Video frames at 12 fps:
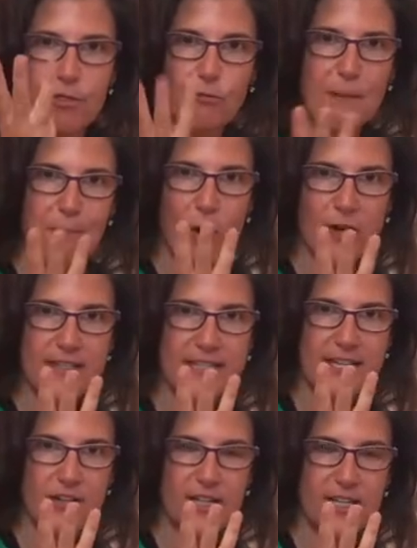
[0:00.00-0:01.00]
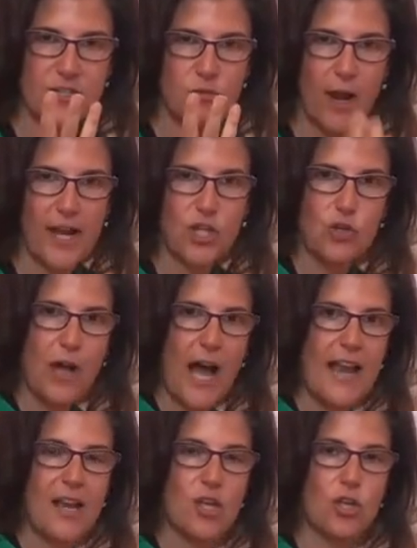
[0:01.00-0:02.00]
a 3-part series, right? You
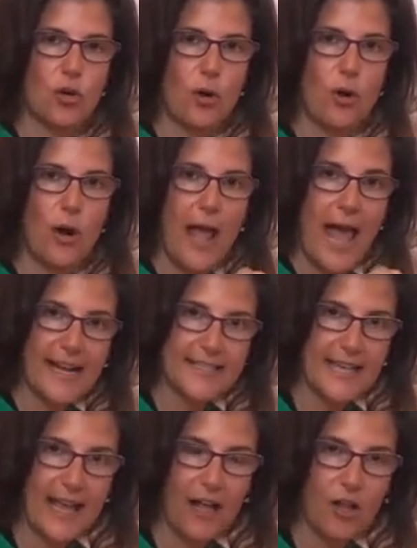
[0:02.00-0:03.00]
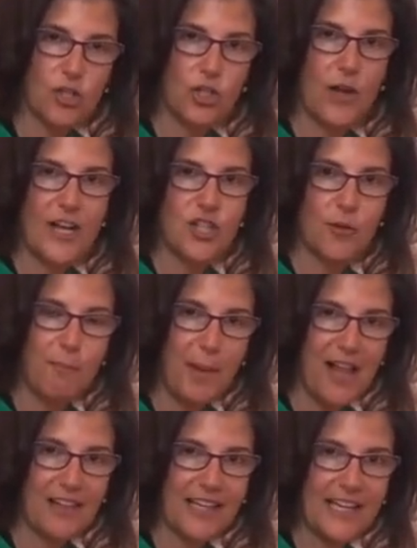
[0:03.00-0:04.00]
got your exhale, you got your
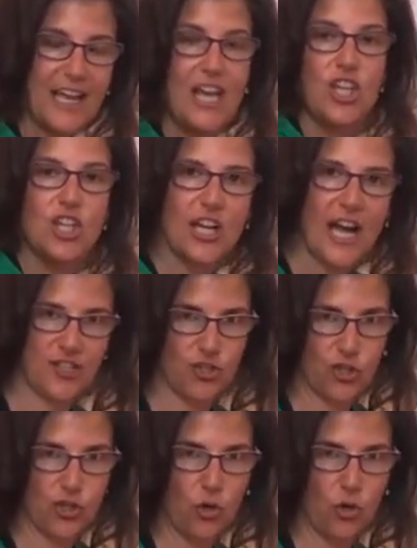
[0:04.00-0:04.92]
belly, you got your